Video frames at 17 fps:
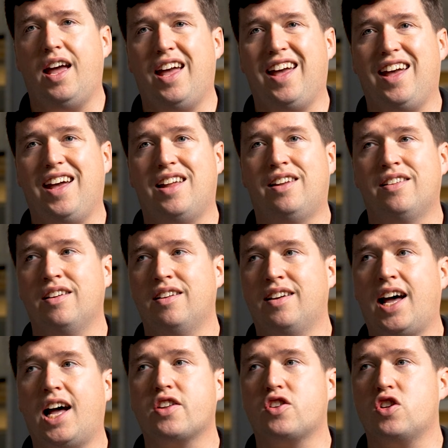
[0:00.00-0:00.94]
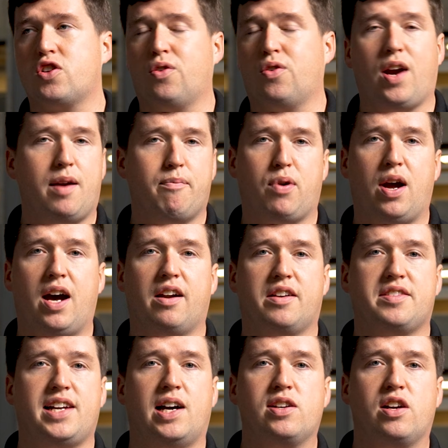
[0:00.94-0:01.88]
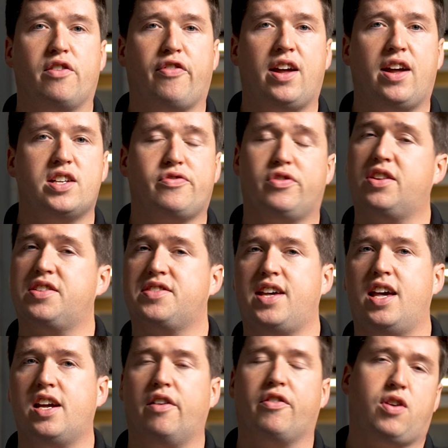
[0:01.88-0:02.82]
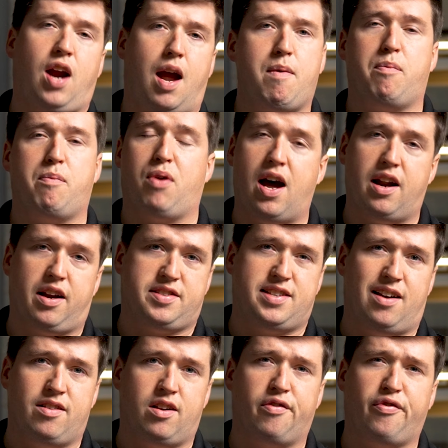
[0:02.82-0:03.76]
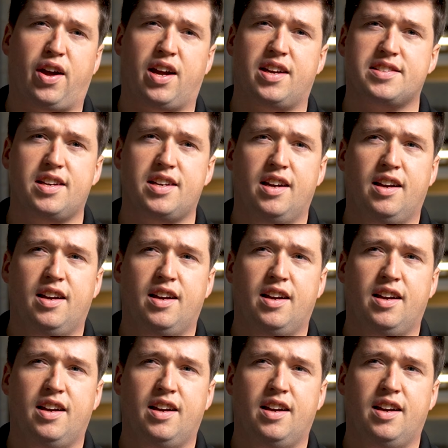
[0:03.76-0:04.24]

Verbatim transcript: and not just cram products down your face for the sake of cramming products down your face.